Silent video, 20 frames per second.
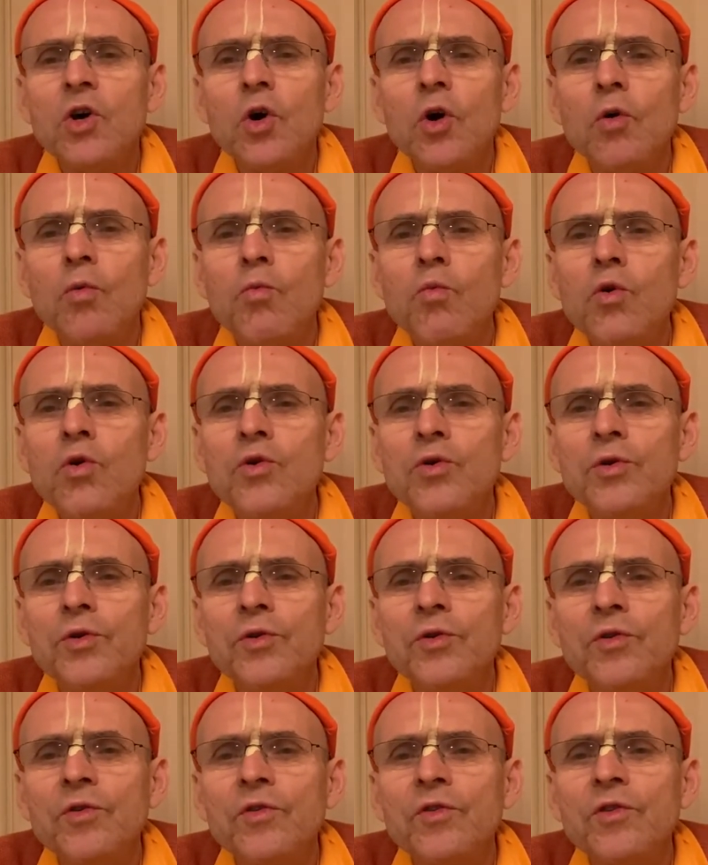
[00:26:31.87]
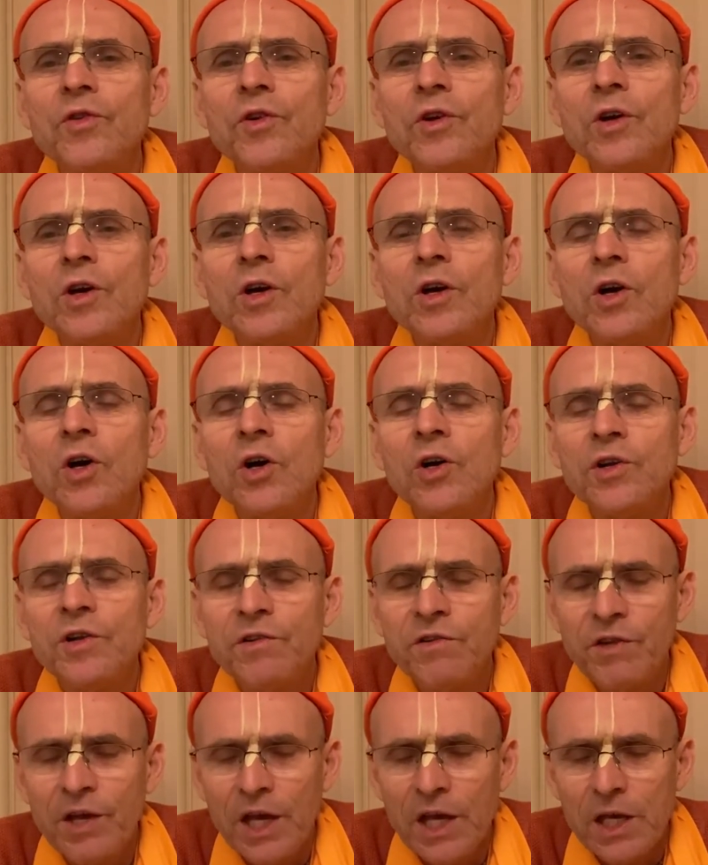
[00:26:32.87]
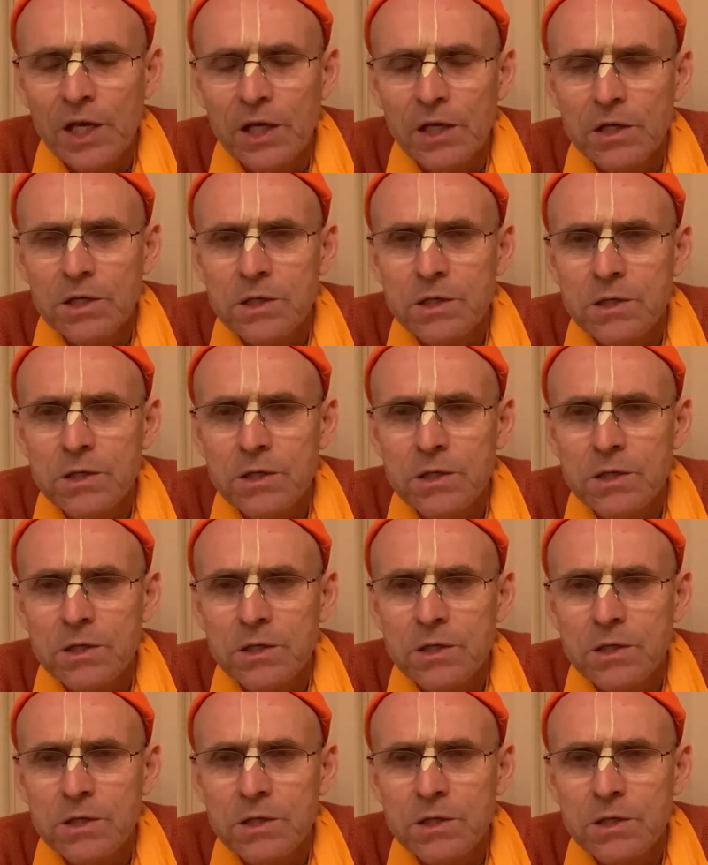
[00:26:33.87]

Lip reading: a wound on his head.